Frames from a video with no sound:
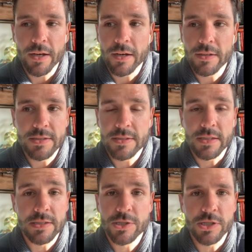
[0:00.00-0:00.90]

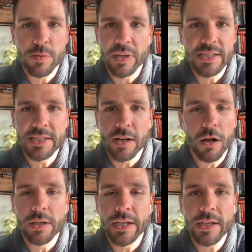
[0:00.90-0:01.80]
it's just a blessing
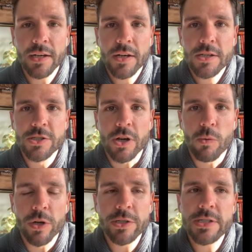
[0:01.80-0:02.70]
all day. So I
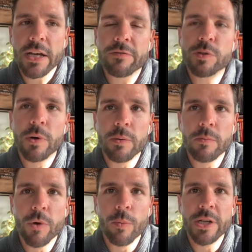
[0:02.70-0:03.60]
wanted to take a few
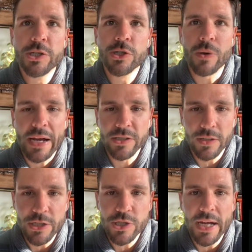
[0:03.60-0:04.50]
moments to
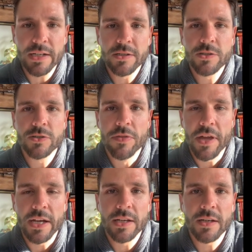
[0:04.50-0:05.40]
acknowledge that, to
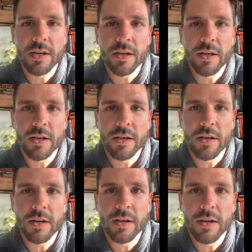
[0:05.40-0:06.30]
thank
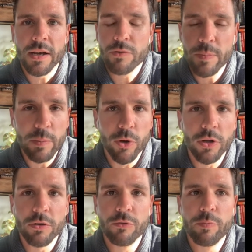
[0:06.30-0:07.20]
every
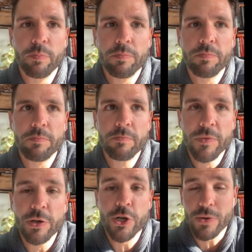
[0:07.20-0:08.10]
people
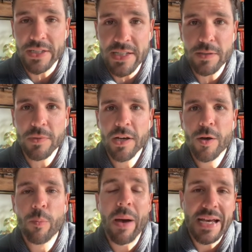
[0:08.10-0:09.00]
the current team,
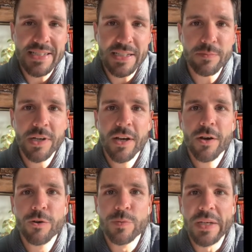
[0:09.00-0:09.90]
past team,
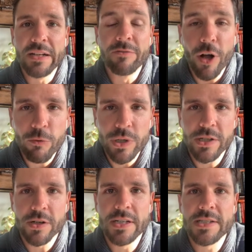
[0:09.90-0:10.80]
who's been involved with the
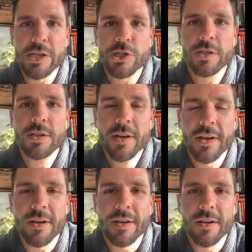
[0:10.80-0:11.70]
organization,
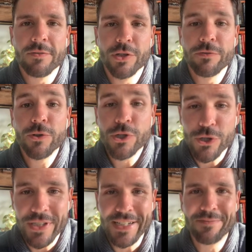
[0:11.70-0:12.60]
even the
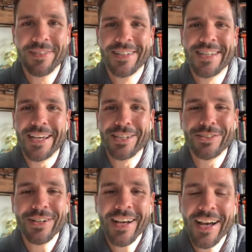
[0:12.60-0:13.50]
future team. Thank
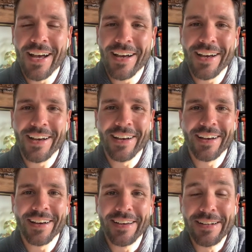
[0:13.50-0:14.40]
you
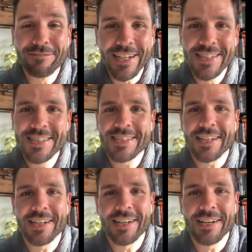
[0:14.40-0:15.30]
in advance.
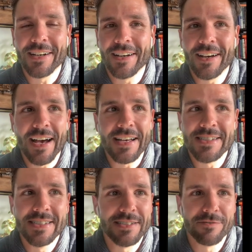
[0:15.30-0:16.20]

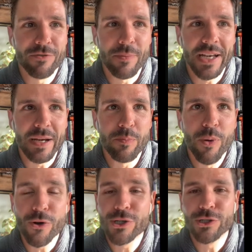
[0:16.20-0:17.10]
As from a
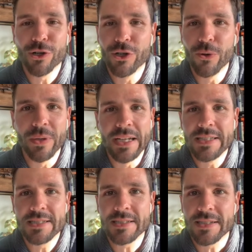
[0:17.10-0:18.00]
personal note,
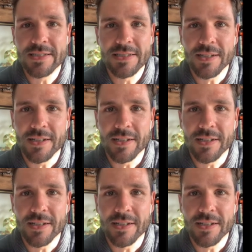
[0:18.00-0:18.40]
it's